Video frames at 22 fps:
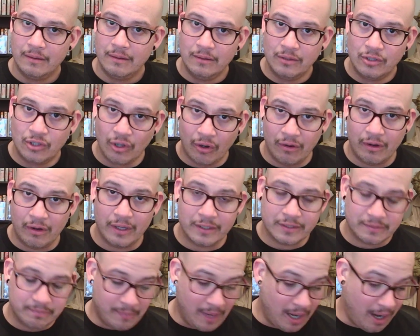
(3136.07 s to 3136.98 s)

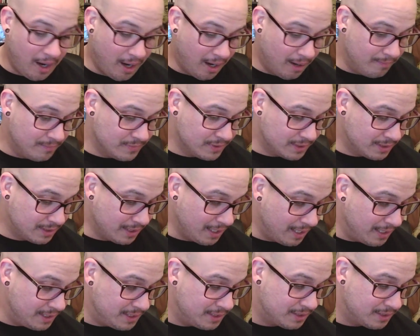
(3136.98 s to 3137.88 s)
Doris, mom,
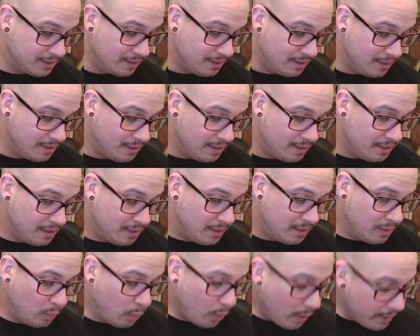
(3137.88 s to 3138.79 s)
says,
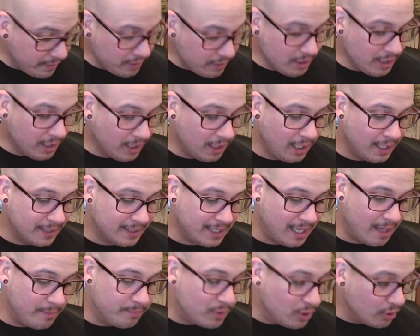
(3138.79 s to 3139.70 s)
when are you going to let
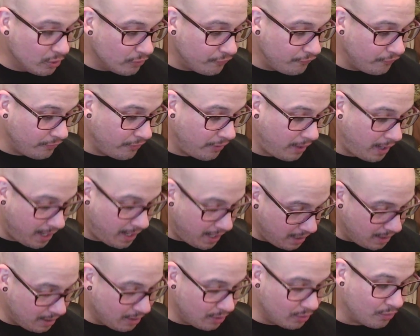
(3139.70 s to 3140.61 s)
that beautiful
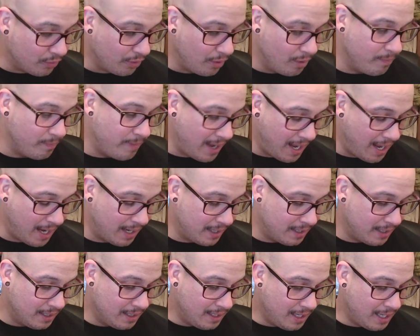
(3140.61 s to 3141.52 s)
hair grow
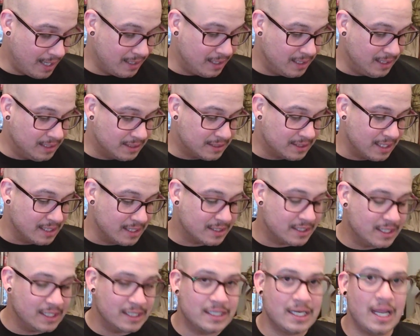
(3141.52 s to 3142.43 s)
back? And he says,
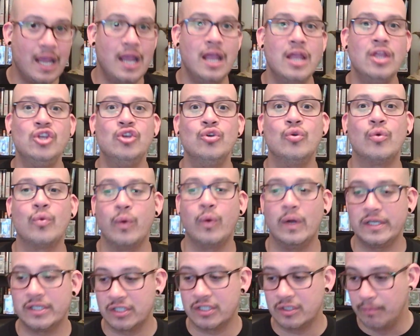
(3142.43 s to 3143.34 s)
the day you
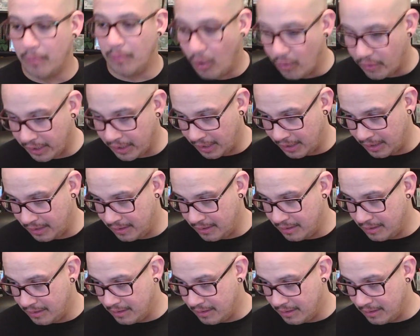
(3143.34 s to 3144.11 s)
quit smoking.